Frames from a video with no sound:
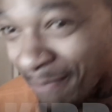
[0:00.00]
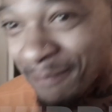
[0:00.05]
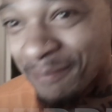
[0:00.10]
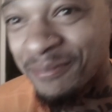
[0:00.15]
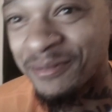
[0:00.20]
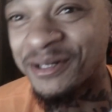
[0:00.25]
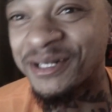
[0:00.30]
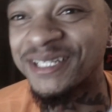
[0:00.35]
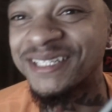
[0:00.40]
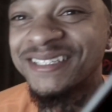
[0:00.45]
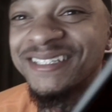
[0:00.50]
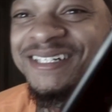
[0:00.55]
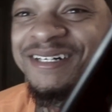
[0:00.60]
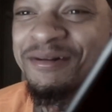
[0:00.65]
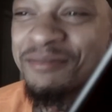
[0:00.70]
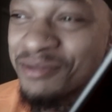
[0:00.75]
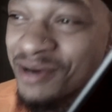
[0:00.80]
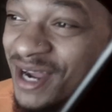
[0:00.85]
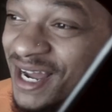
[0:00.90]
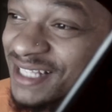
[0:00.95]
Bro,
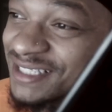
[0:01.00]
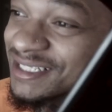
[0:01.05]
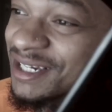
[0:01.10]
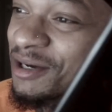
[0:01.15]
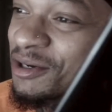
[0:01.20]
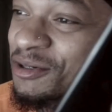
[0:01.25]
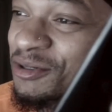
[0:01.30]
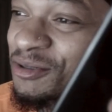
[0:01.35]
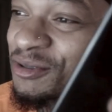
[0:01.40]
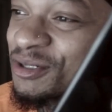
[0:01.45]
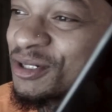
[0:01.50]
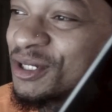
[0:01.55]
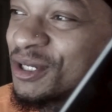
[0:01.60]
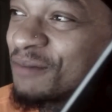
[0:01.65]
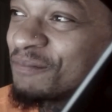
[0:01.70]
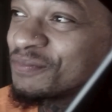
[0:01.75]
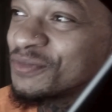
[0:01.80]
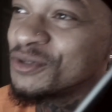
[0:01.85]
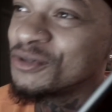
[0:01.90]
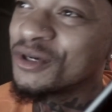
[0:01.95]
look, bro, I told him,
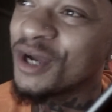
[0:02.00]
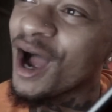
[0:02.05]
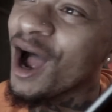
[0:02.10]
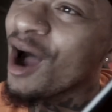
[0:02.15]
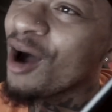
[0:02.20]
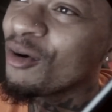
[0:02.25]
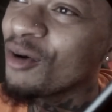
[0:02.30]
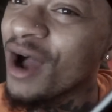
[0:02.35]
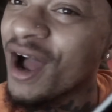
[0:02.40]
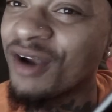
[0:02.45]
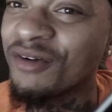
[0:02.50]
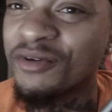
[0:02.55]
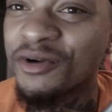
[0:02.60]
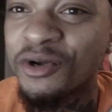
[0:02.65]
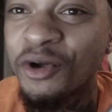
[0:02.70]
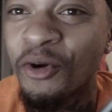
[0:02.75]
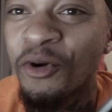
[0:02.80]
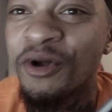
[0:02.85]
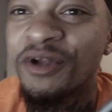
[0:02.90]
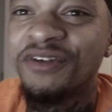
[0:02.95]
you call while
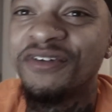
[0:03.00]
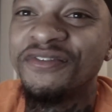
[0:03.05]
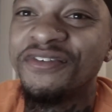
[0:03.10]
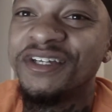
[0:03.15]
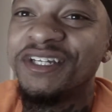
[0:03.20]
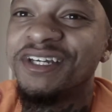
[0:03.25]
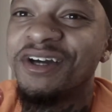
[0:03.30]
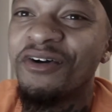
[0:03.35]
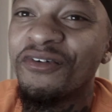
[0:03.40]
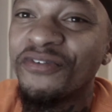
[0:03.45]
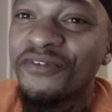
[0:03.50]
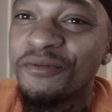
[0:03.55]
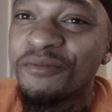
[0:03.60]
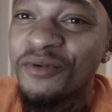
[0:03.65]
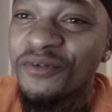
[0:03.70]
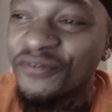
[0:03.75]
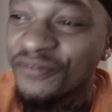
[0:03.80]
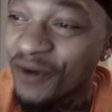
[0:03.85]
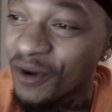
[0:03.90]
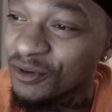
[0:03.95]
recording the video for
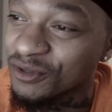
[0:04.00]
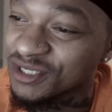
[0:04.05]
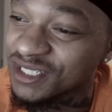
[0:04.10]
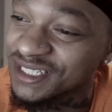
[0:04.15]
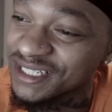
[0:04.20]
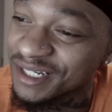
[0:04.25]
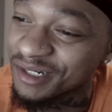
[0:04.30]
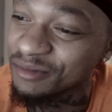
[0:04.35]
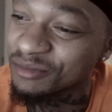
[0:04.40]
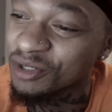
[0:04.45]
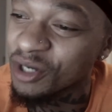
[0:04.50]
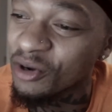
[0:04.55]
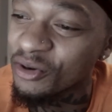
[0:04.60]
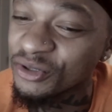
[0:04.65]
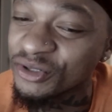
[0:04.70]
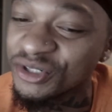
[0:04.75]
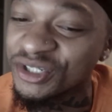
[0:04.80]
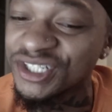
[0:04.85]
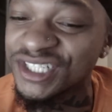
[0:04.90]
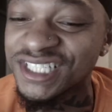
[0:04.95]
my folks to let them know,
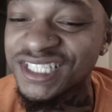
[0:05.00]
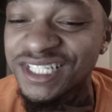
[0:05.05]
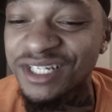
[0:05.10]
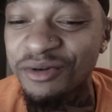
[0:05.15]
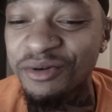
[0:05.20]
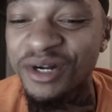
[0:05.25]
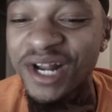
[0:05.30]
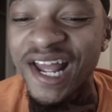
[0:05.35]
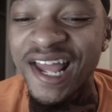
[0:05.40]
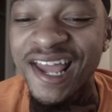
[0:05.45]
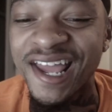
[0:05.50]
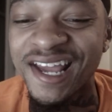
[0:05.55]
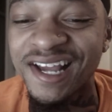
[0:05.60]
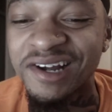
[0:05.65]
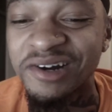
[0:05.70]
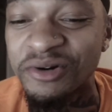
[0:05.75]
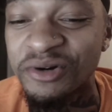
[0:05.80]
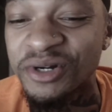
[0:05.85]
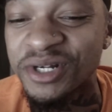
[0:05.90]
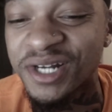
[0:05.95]
you know what I'm saying, what I had
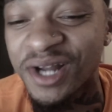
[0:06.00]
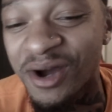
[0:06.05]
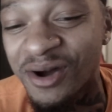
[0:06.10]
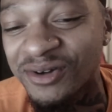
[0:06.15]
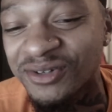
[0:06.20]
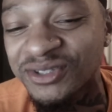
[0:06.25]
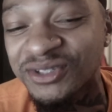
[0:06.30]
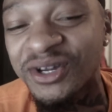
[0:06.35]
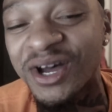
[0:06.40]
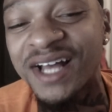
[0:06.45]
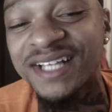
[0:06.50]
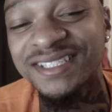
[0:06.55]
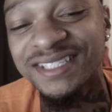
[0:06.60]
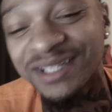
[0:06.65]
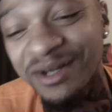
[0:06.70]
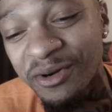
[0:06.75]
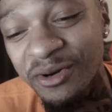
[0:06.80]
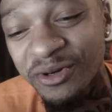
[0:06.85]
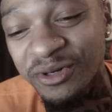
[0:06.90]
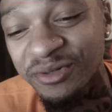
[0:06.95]
going on. So I
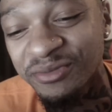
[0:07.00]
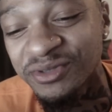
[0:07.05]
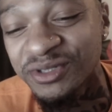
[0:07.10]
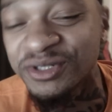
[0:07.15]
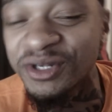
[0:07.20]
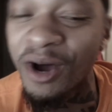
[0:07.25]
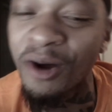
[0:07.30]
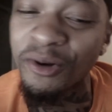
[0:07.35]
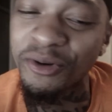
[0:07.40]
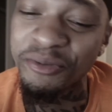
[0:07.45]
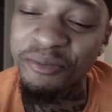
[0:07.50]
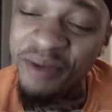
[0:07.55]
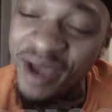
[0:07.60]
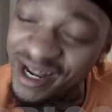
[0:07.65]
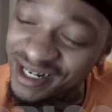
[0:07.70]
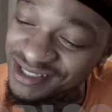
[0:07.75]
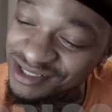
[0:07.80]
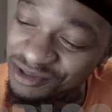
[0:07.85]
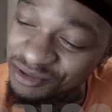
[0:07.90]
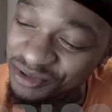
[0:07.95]
told him, you know, the
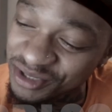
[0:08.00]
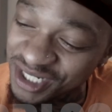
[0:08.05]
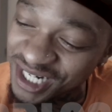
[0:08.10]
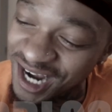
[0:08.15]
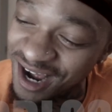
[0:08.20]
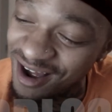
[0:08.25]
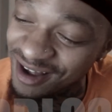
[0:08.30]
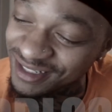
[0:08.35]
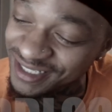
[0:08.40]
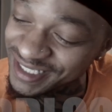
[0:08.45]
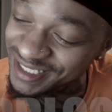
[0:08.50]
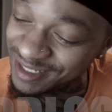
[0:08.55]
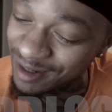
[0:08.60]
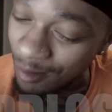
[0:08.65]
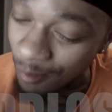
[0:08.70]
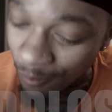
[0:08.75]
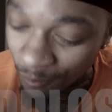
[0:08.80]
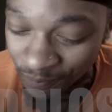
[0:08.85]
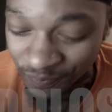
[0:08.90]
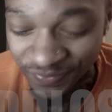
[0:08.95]
manager was calling.
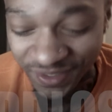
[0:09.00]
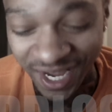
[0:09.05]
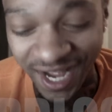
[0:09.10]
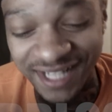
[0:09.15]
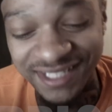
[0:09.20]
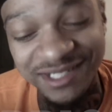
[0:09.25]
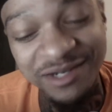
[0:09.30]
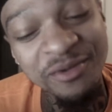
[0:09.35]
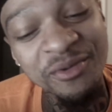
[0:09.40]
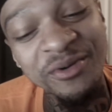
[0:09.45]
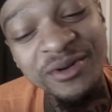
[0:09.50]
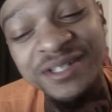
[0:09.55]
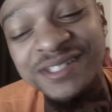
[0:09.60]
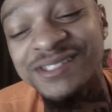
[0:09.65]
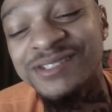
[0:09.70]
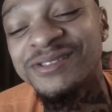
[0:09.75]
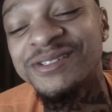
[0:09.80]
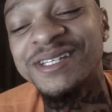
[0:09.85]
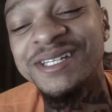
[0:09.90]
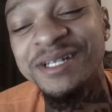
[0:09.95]
So I just
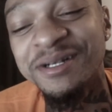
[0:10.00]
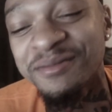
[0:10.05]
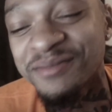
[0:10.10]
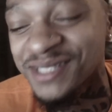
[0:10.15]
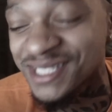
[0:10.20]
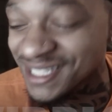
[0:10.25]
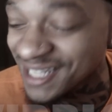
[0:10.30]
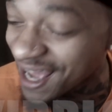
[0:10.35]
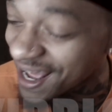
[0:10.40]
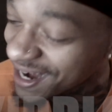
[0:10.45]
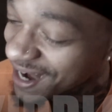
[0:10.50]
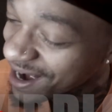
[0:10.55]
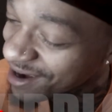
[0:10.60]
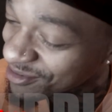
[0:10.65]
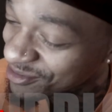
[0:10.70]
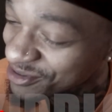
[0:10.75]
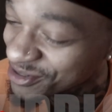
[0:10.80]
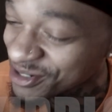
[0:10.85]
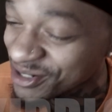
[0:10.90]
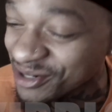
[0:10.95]
wanted you to give him a shout
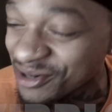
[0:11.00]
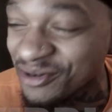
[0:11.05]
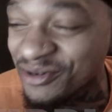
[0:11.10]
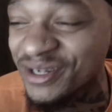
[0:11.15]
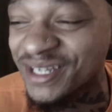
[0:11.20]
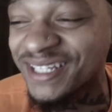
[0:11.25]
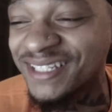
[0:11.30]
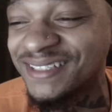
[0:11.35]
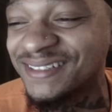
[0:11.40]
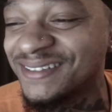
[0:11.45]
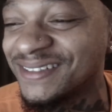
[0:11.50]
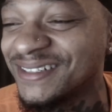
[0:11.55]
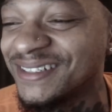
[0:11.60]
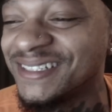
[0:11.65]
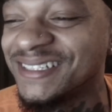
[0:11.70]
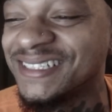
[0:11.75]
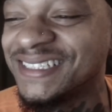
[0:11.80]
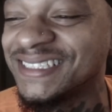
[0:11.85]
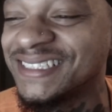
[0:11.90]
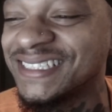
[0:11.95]
out real quick, you know
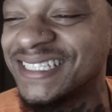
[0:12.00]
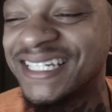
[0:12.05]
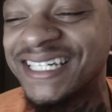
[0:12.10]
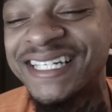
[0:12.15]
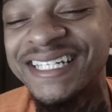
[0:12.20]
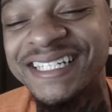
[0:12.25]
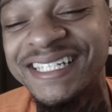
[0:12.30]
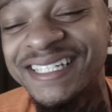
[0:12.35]
what I'm saying.